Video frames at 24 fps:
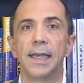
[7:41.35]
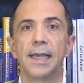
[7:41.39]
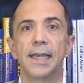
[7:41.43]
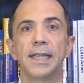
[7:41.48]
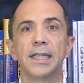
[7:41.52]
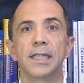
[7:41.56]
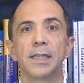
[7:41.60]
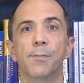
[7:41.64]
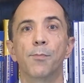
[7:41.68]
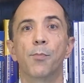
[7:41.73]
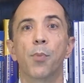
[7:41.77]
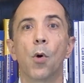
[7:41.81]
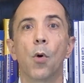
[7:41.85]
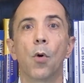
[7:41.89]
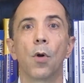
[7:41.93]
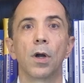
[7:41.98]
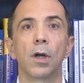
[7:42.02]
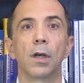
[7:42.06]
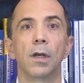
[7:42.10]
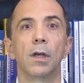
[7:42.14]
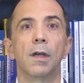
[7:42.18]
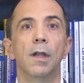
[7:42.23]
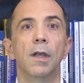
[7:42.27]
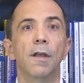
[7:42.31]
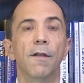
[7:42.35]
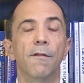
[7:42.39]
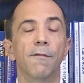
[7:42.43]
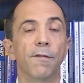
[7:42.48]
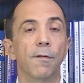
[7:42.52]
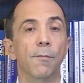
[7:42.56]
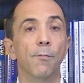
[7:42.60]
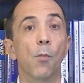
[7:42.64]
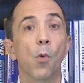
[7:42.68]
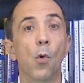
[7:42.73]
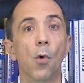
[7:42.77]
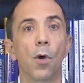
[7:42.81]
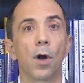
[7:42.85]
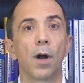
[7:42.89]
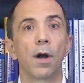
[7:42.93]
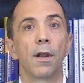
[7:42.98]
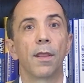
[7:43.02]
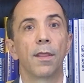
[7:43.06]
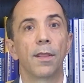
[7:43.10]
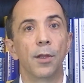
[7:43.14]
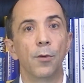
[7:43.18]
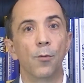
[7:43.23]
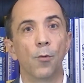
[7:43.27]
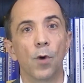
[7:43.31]
is important for more
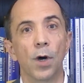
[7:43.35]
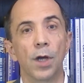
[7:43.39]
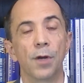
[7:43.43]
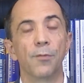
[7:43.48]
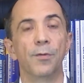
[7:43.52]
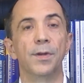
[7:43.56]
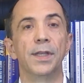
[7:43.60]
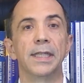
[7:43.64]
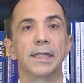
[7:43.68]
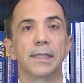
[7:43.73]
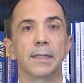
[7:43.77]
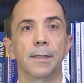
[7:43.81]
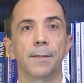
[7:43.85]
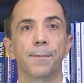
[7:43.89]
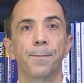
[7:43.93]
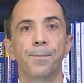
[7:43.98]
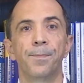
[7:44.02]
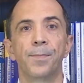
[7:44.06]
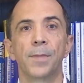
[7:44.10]
than one reason.